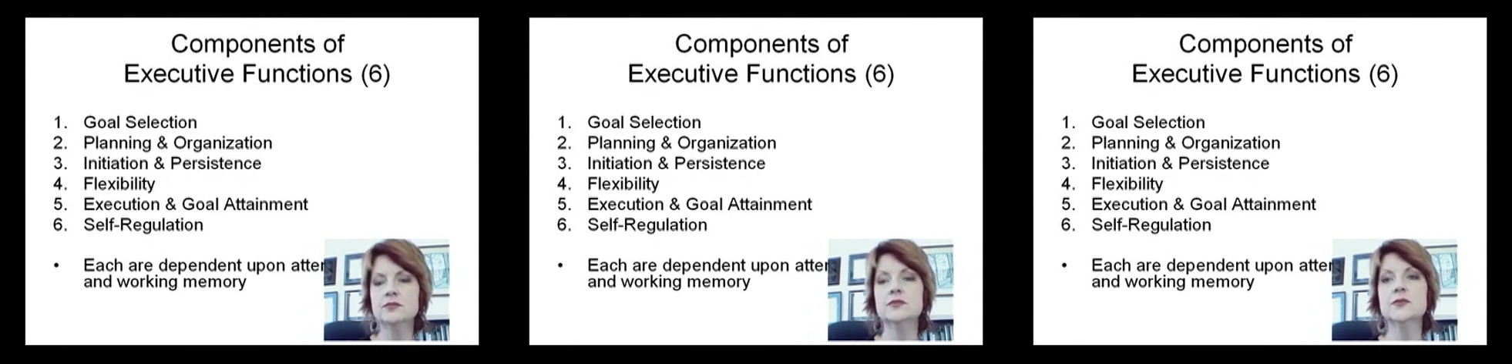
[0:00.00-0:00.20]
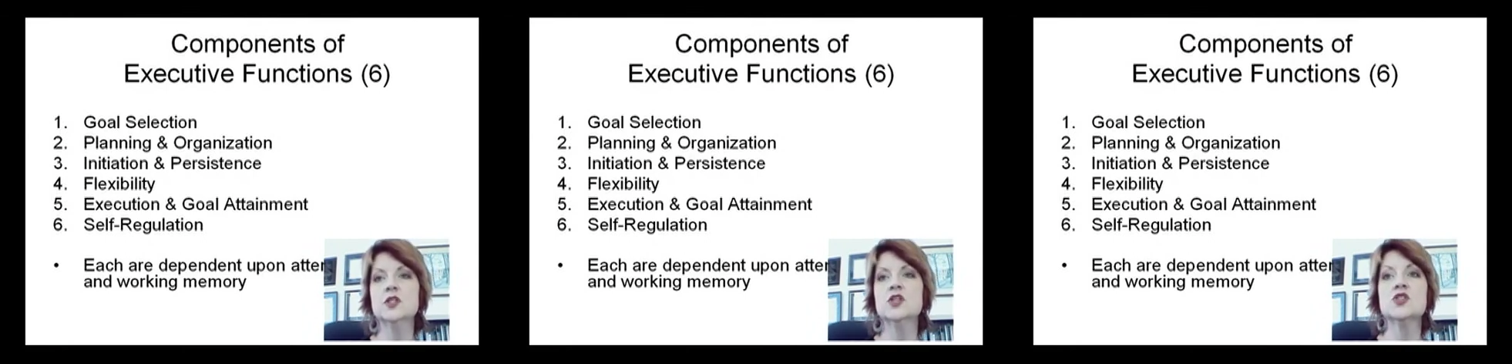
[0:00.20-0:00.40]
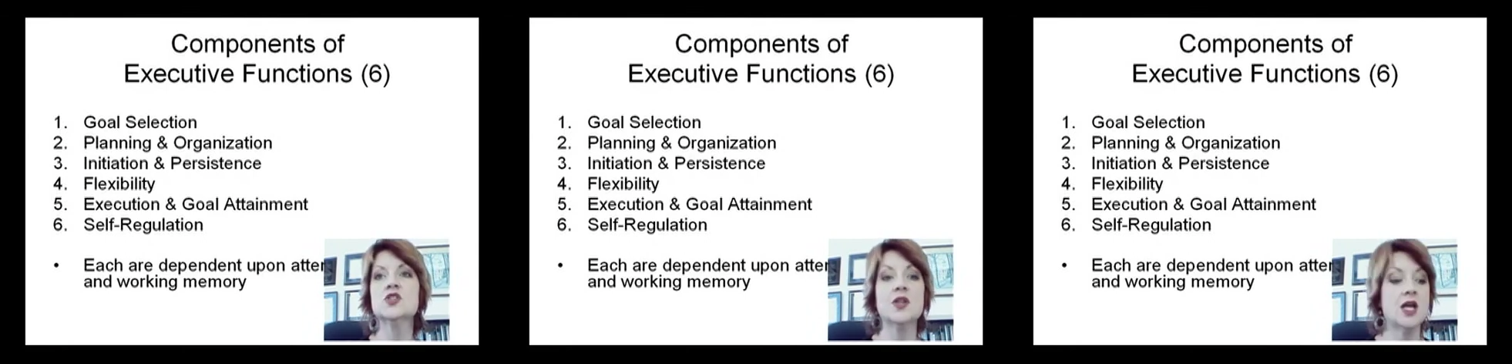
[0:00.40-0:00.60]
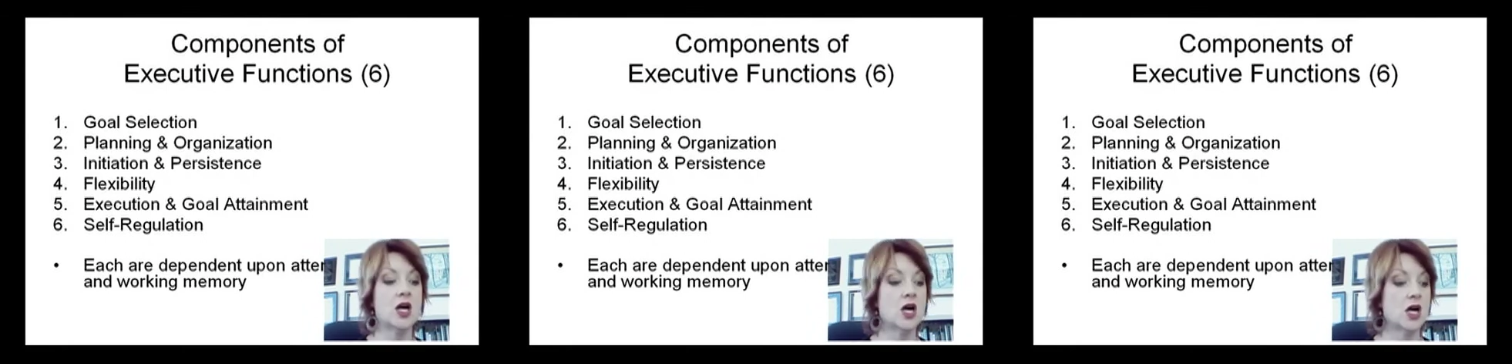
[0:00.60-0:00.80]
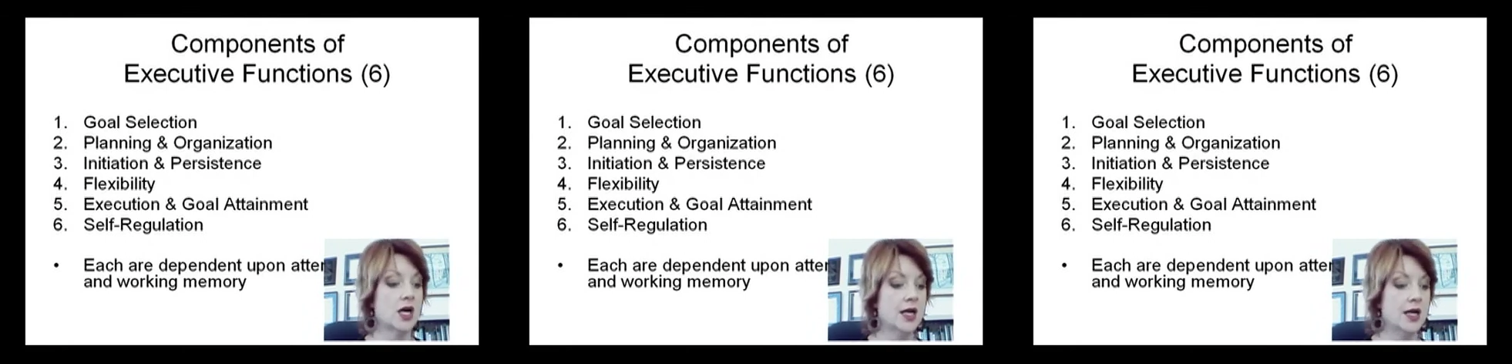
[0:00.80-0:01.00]
So they
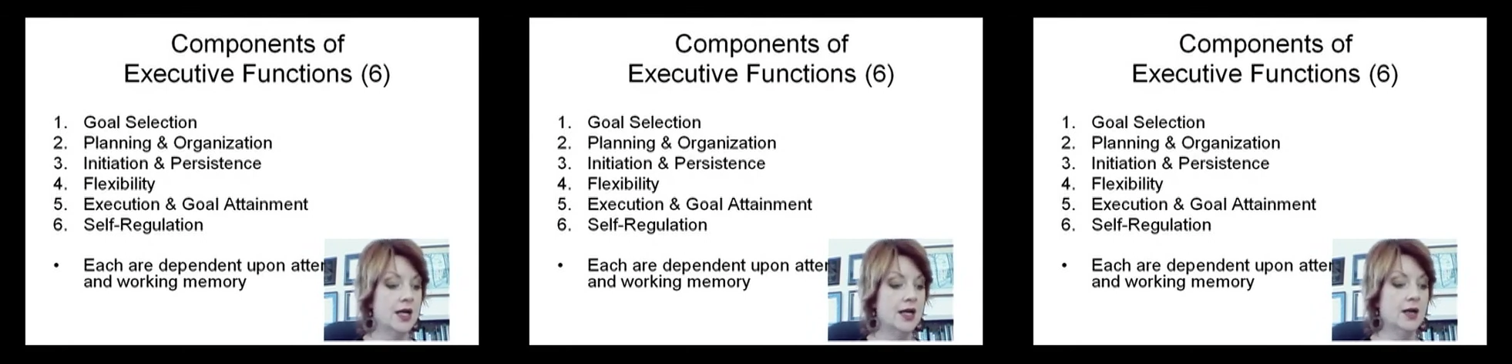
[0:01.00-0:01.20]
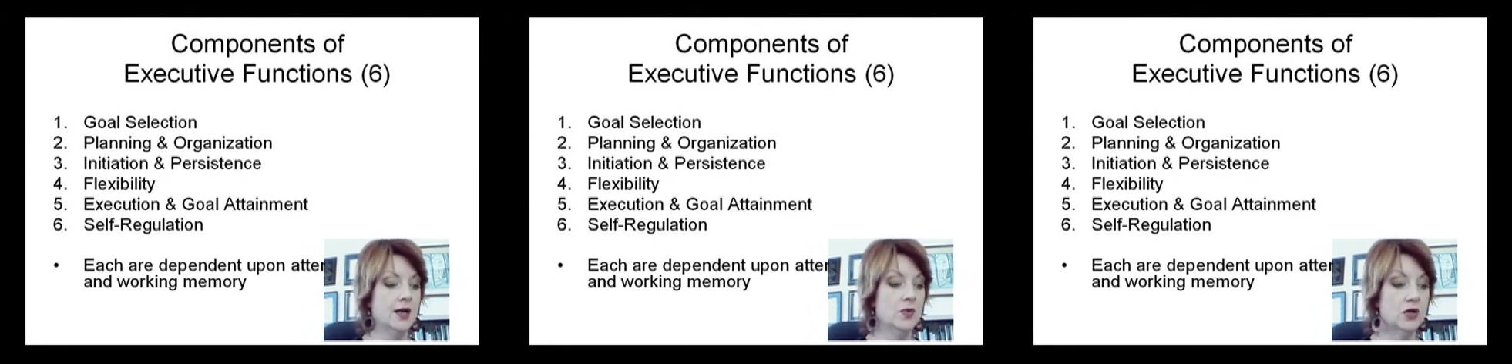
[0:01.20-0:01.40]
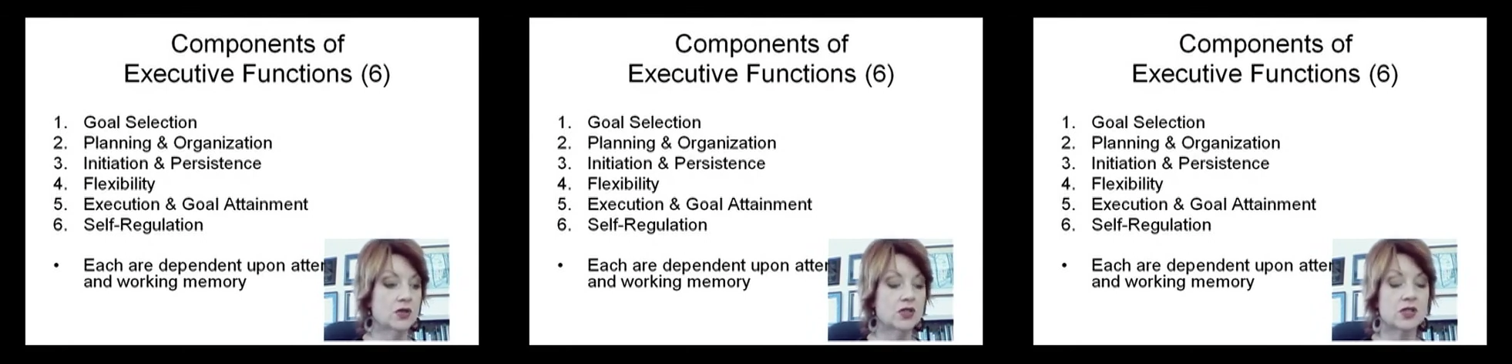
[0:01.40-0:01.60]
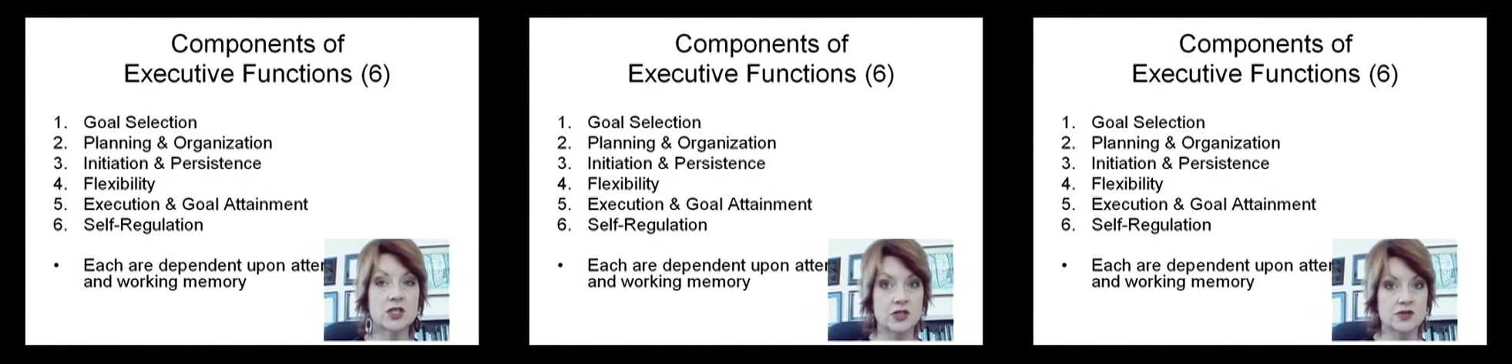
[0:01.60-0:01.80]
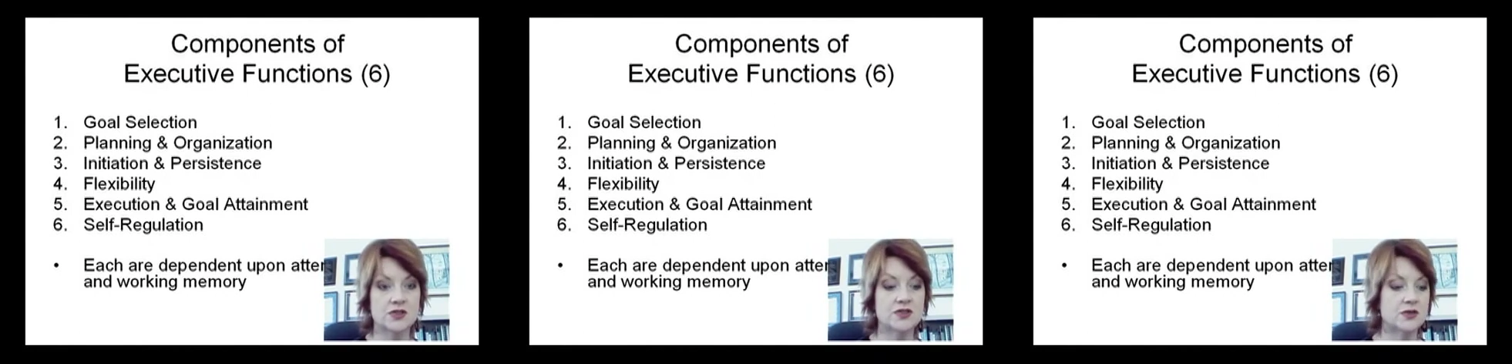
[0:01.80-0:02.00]
are, and we'll
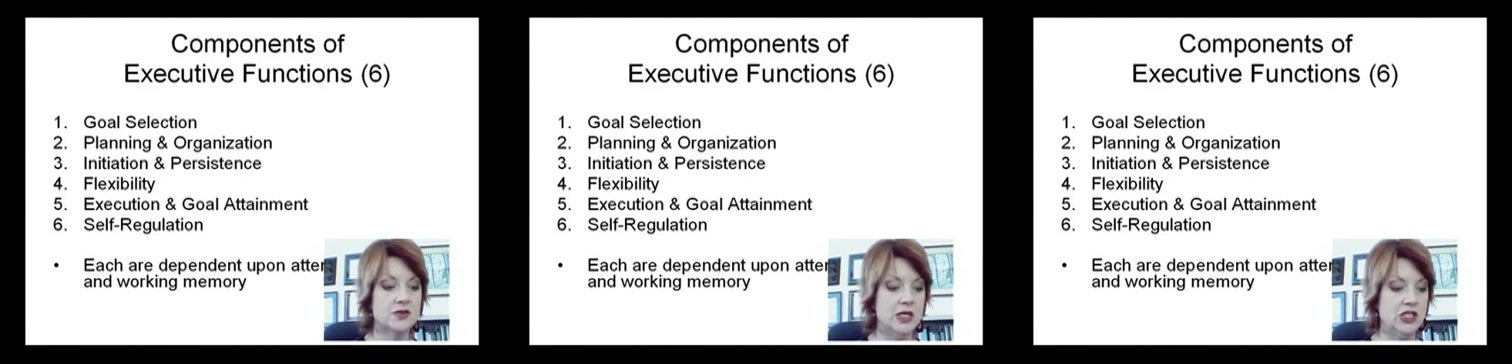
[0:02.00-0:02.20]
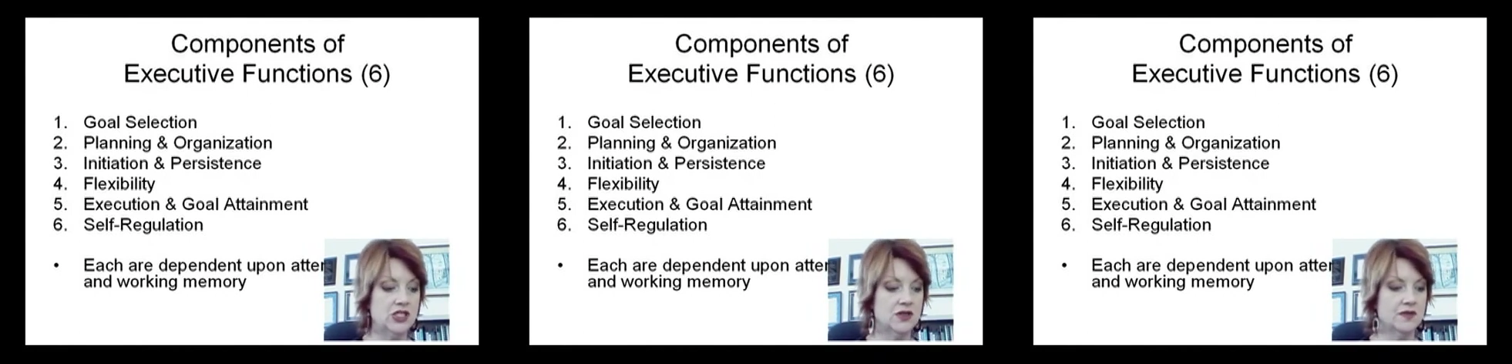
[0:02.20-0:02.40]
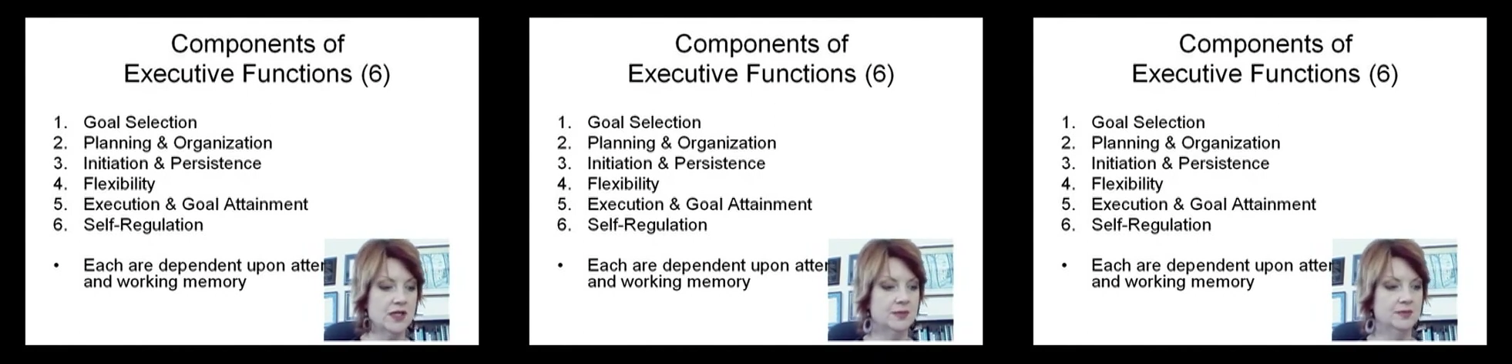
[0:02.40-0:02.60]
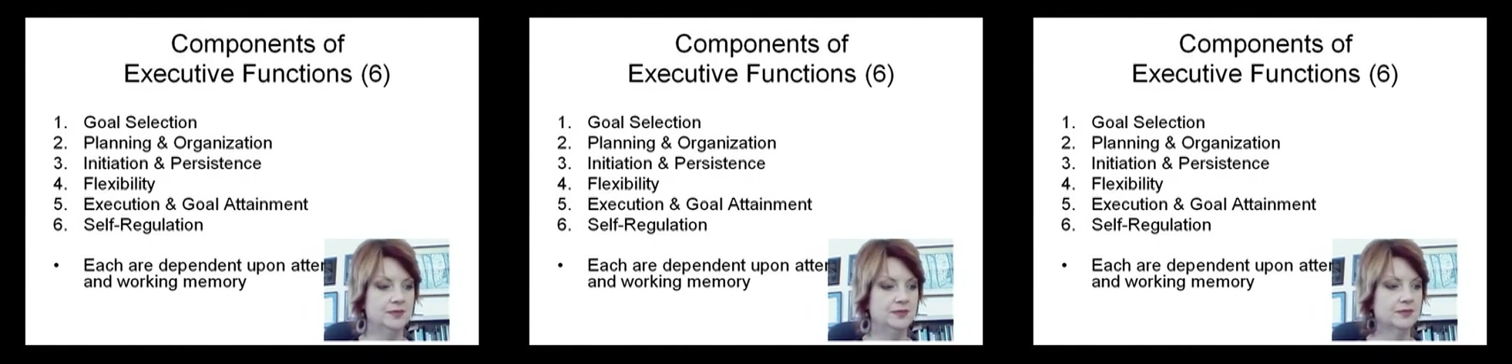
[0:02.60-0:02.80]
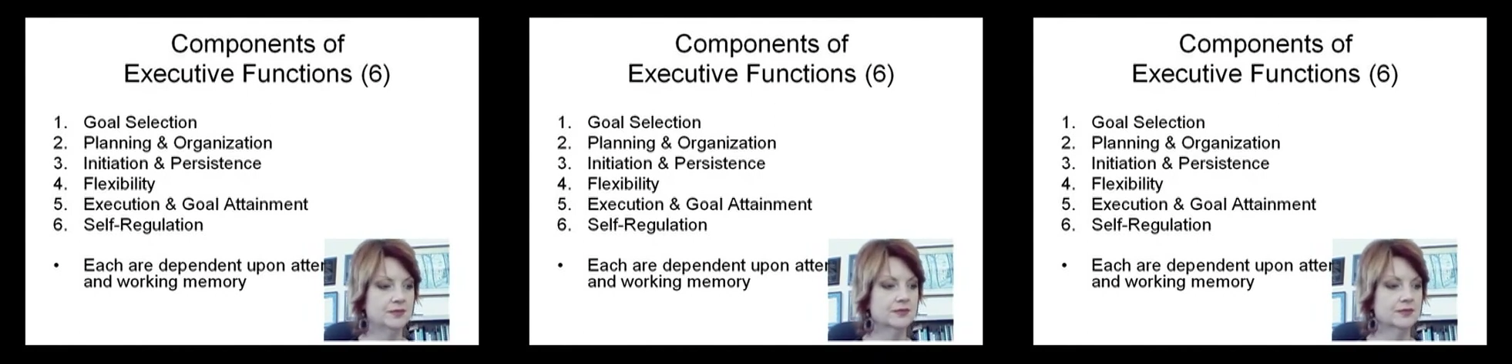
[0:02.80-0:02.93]
go through each of them.